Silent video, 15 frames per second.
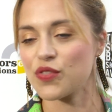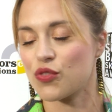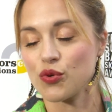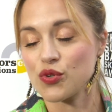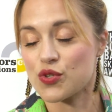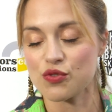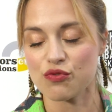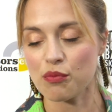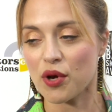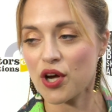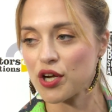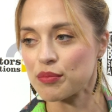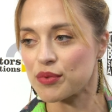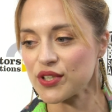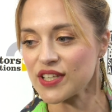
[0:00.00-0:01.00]
thought she was
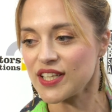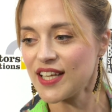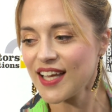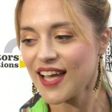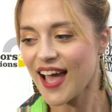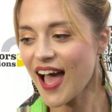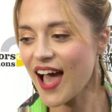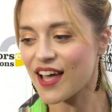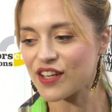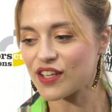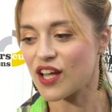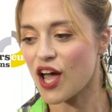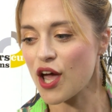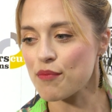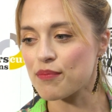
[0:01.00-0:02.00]
remarkable.
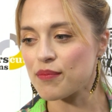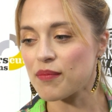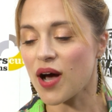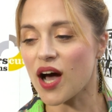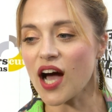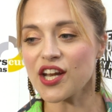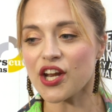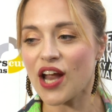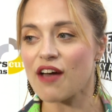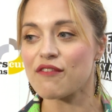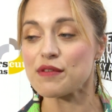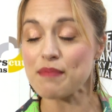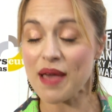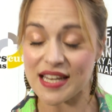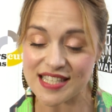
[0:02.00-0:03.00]
And um, I don't
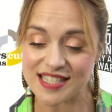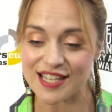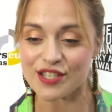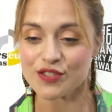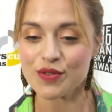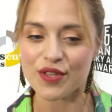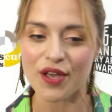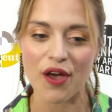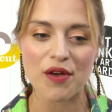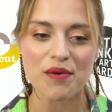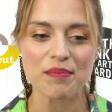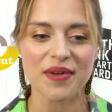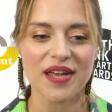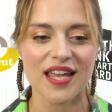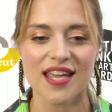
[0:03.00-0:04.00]
have many scenes with
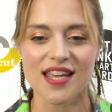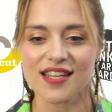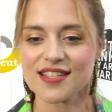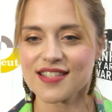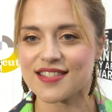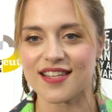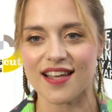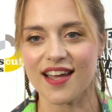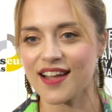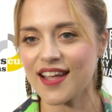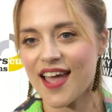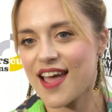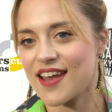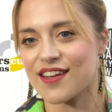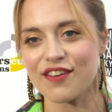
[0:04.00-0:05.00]
Ioan, but he's
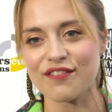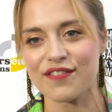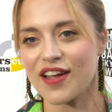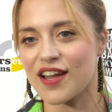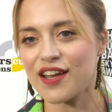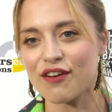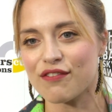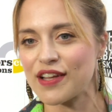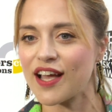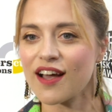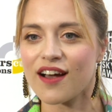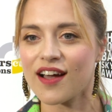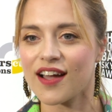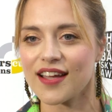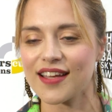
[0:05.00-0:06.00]
again a, a lovely
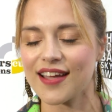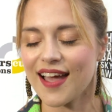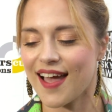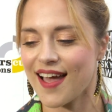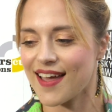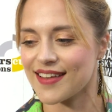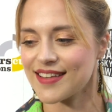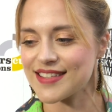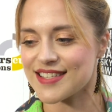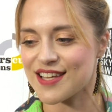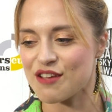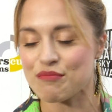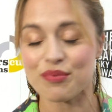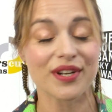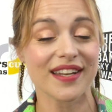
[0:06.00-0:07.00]
guy and
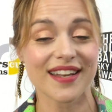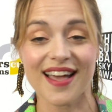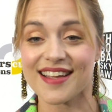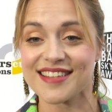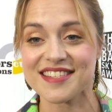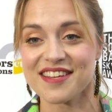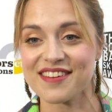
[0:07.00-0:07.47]
a brilliant actor,